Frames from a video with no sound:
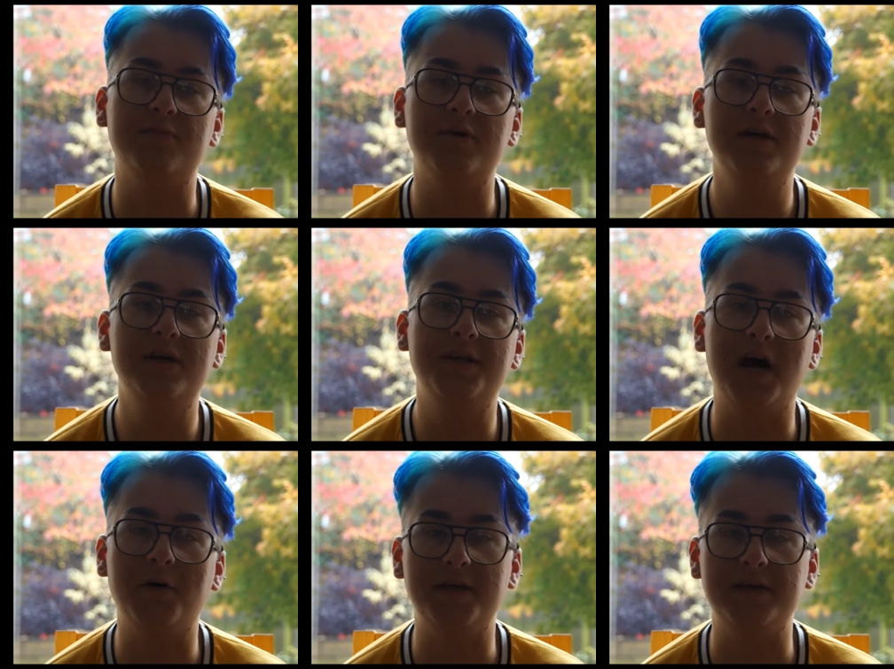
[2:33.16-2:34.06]
But
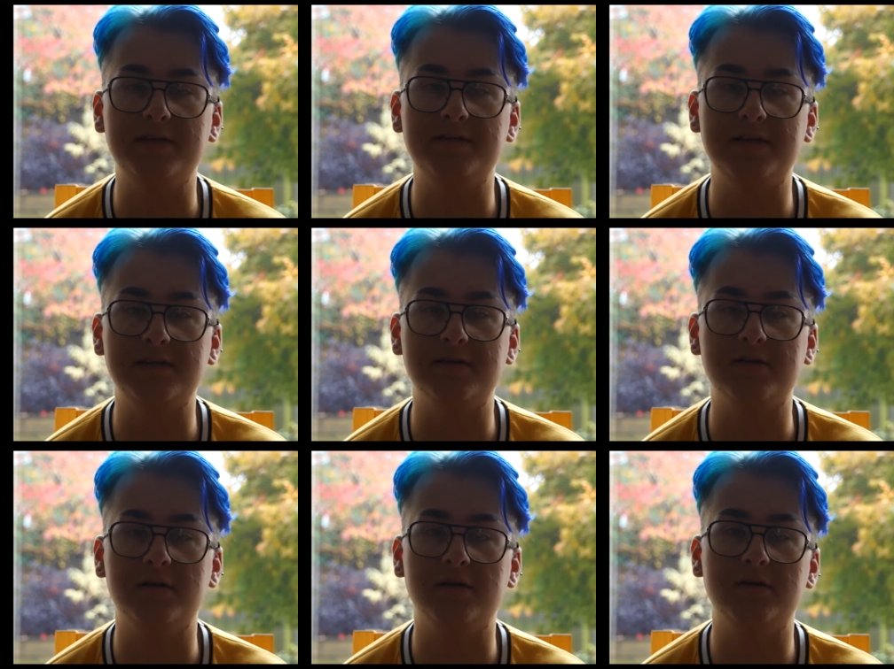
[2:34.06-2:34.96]
nowadays, there's
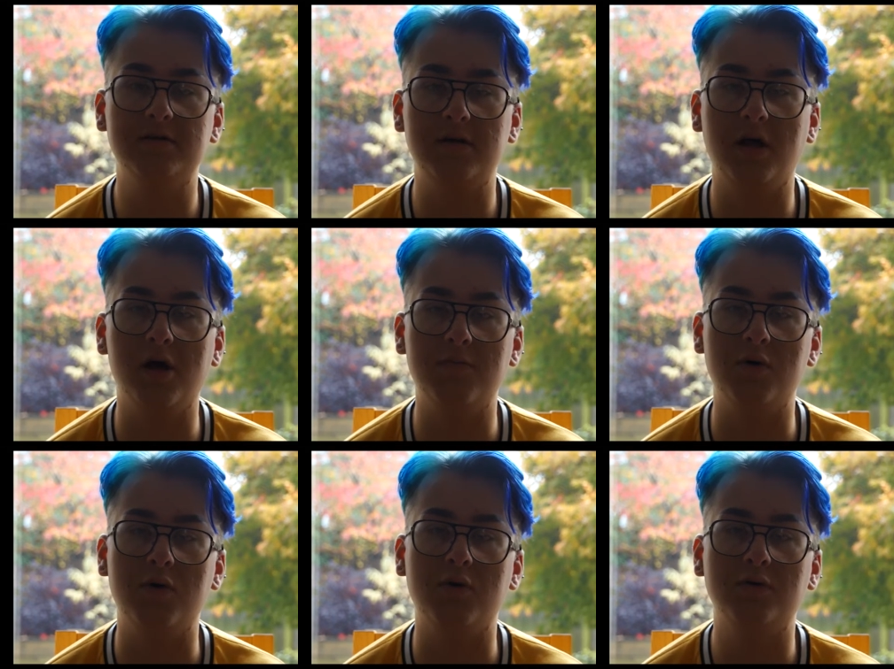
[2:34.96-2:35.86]
a lot
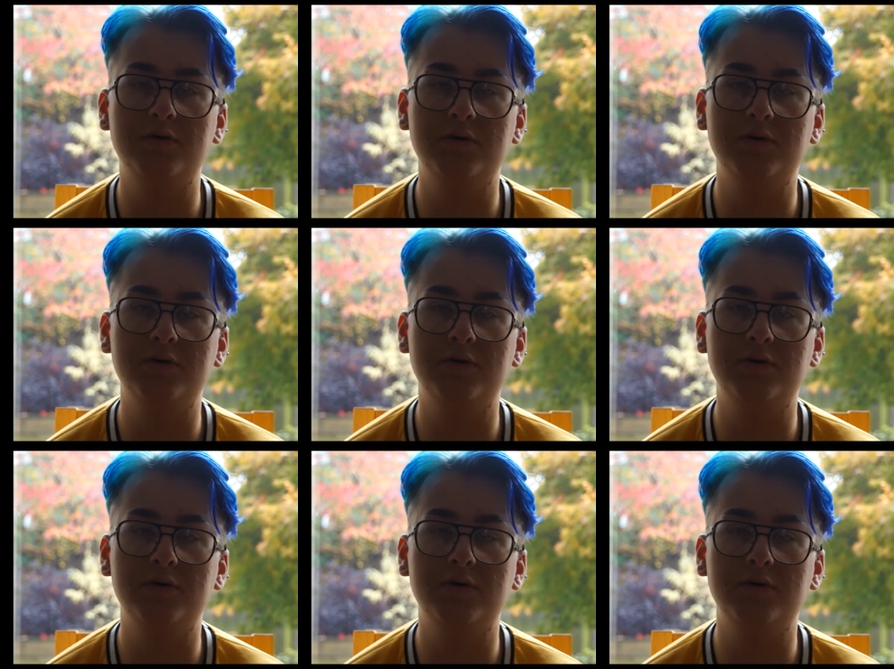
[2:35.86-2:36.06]
more